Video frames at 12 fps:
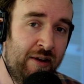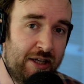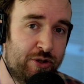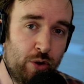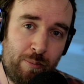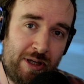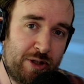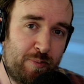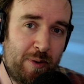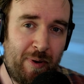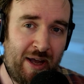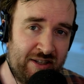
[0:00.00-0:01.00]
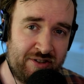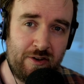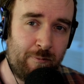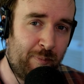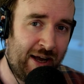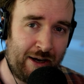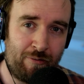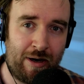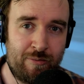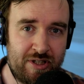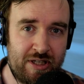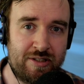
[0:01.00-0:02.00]
It's all meant to be passive
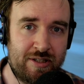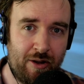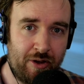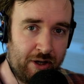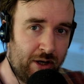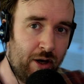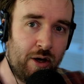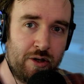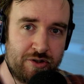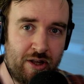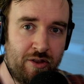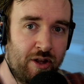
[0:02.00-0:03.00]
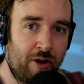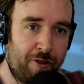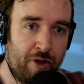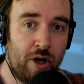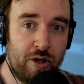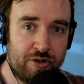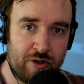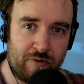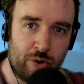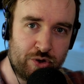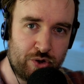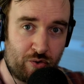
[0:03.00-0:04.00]
background detail that occurs in the thirds of
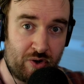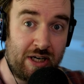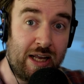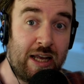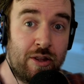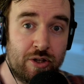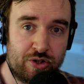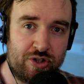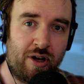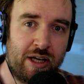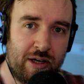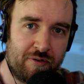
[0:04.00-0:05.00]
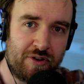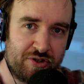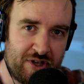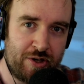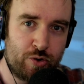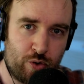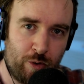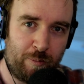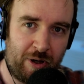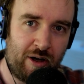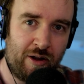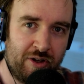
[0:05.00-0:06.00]
your screen either side of the central
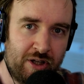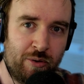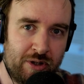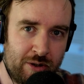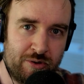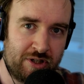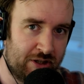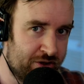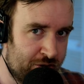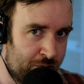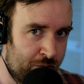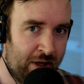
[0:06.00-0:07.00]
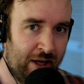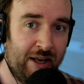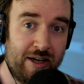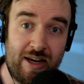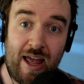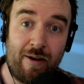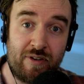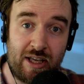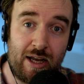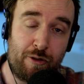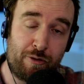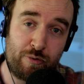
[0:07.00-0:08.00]
part that you're using to
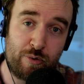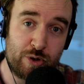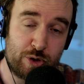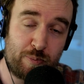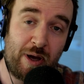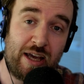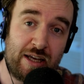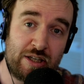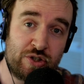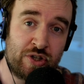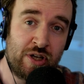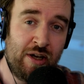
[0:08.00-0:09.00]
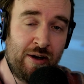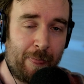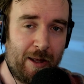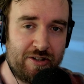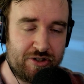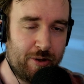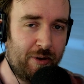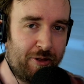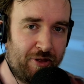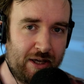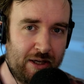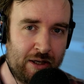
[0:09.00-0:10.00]
navigate through the space. And so I
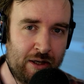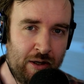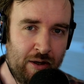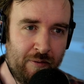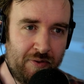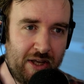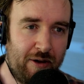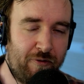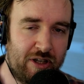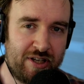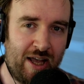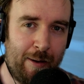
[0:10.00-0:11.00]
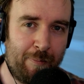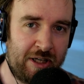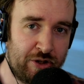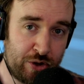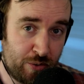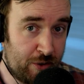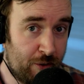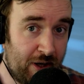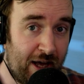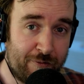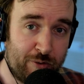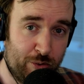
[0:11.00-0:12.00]
think if it's happening to your
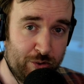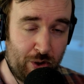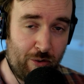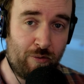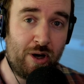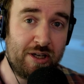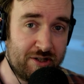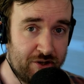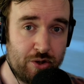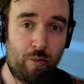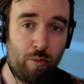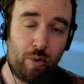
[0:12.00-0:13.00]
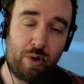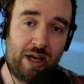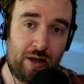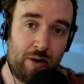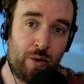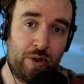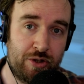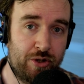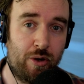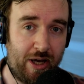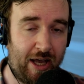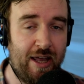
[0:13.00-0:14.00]
left or to your right as you're walking along the
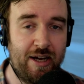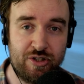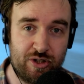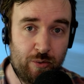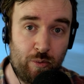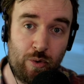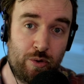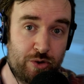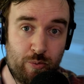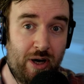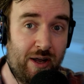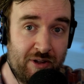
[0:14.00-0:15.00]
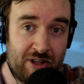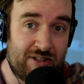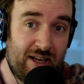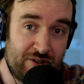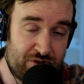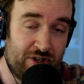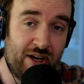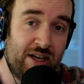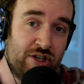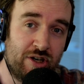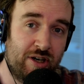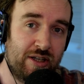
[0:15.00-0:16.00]
dock headed towards whatever the
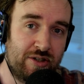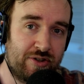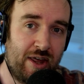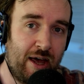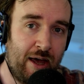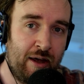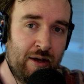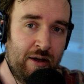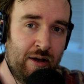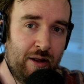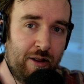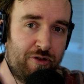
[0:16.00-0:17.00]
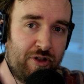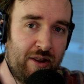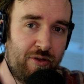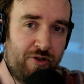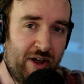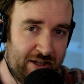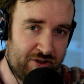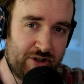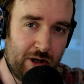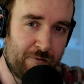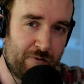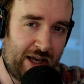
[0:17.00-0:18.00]
destination is there, then that
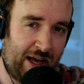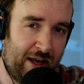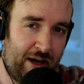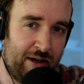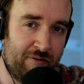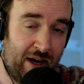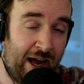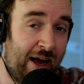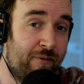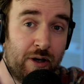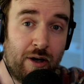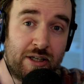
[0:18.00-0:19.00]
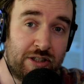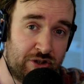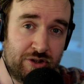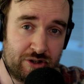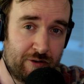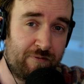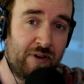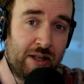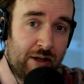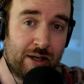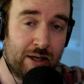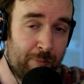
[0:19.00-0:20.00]
stuff can have license to
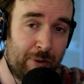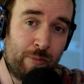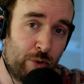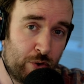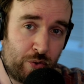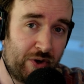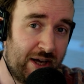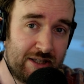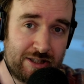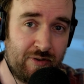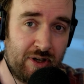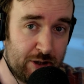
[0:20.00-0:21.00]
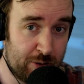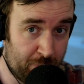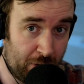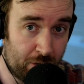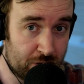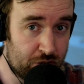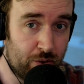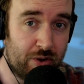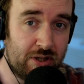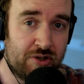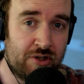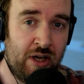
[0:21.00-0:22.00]
feel a little bit more creative in its block
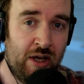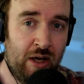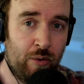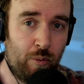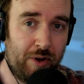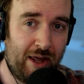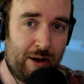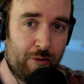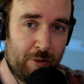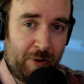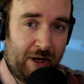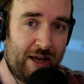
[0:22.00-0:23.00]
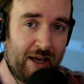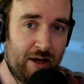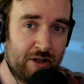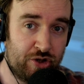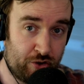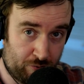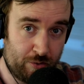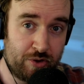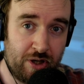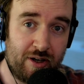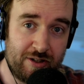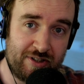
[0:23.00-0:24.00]
choice without the player
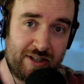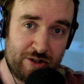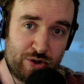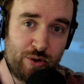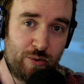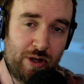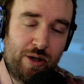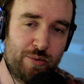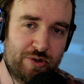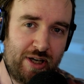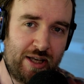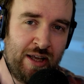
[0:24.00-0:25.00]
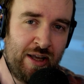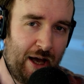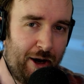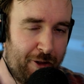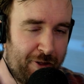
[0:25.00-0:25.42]
scrutinizing it too closely. And I